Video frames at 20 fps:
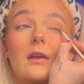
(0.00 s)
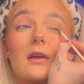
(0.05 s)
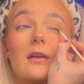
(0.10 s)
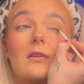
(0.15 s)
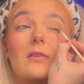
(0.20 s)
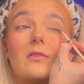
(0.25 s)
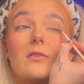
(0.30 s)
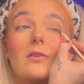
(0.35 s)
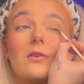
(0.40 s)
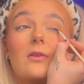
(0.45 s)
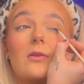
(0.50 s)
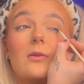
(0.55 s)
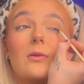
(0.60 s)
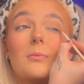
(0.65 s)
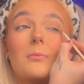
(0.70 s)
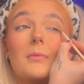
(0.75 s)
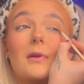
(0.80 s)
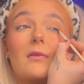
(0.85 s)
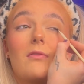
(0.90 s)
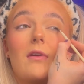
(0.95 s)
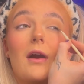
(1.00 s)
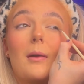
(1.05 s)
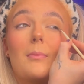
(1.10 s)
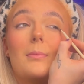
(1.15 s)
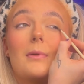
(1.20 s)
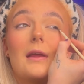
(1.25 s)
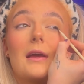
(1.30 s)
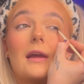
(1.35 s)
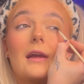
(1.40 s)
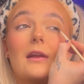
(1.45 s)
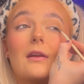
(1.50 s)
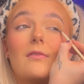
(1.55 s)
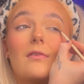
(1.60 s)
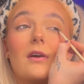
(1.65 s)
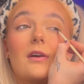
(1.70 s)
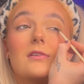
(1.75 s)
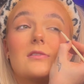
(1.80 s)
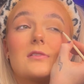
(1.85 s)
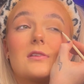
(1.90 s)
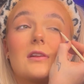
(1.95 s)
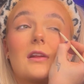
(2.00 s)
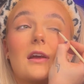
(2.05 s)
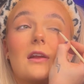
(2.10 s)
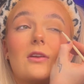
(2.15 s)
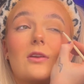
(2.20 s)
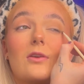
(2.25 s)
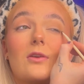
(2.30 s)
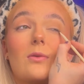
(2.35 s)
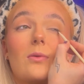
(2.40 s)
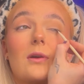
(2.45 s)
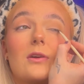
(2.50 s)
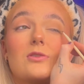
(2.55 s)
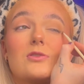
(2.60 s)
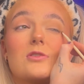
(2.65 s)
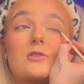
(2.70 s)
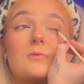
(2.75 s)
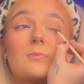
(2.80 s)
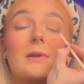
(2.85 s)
into me rambling and I've answered like no questions,